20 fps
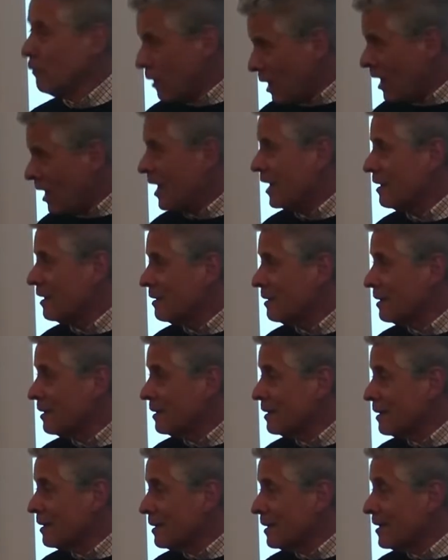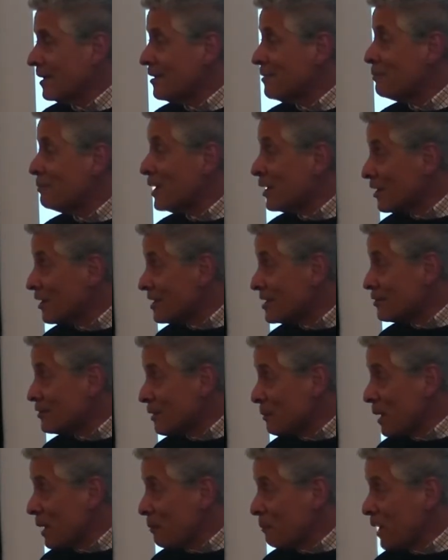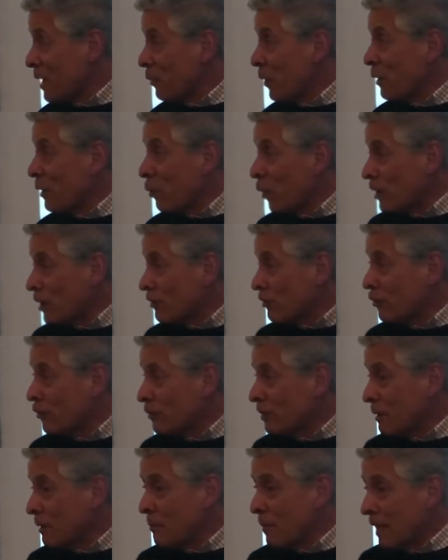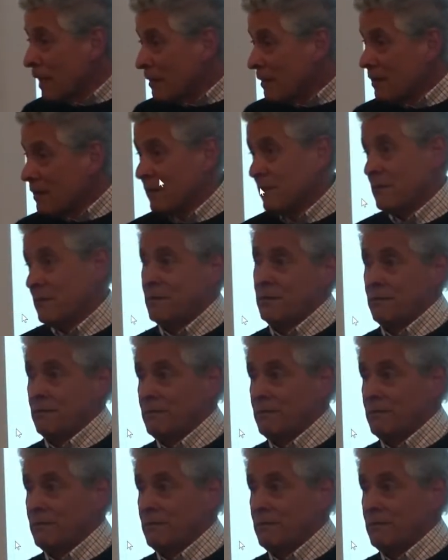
Why? Because remember, we want you dependent.